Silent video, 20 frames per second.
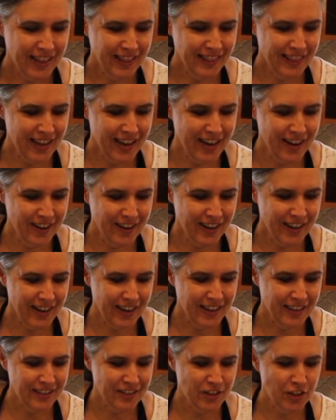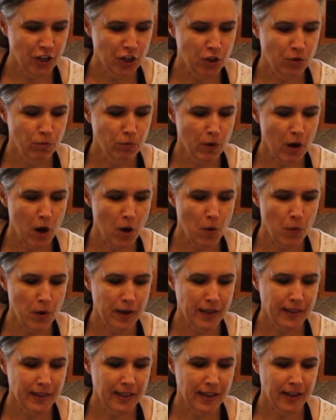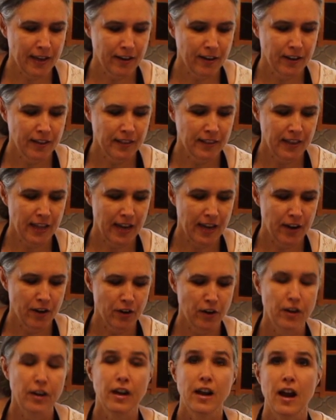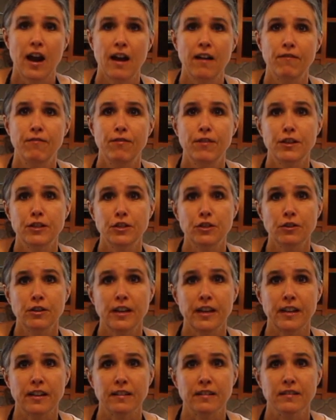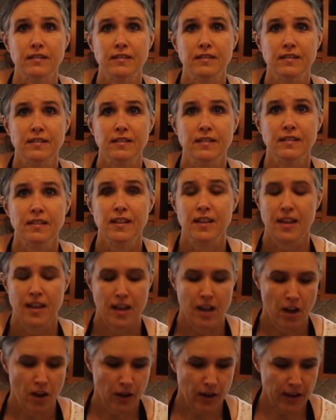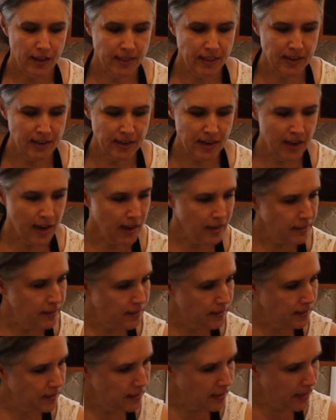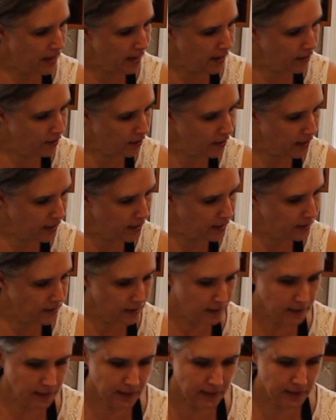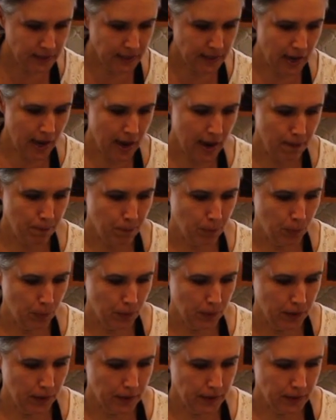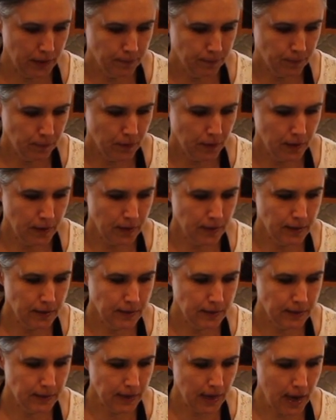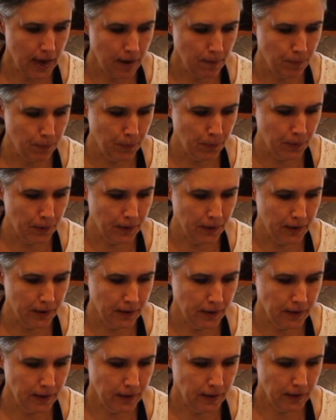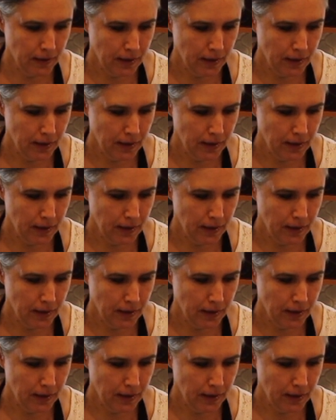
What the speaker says: layer is the growing layer of the tree. Okay, the next layer is the sapwood. And the sapwood